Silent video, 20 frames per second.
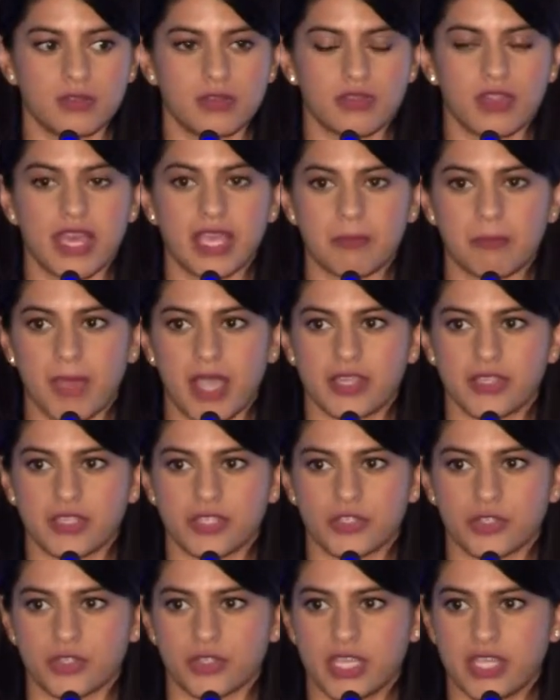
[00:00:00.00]
like-minded
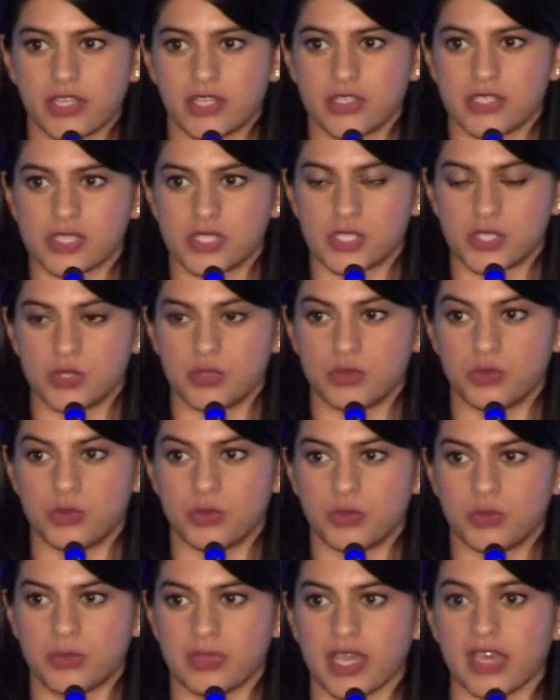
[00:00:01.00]
creators
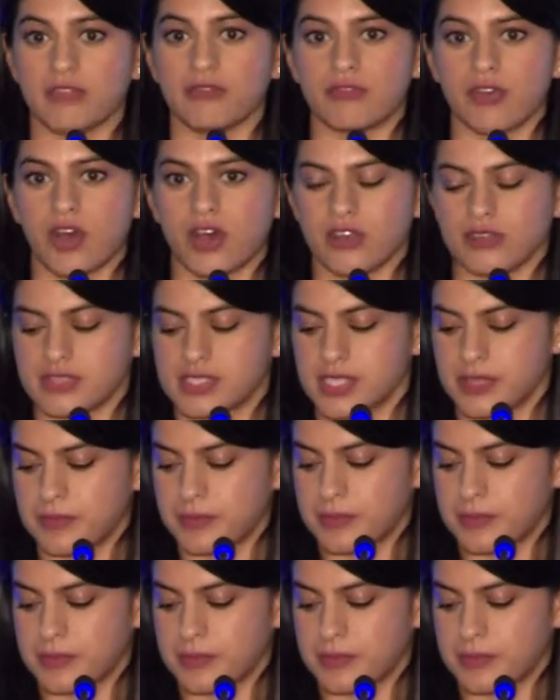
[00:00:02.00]
to get involved.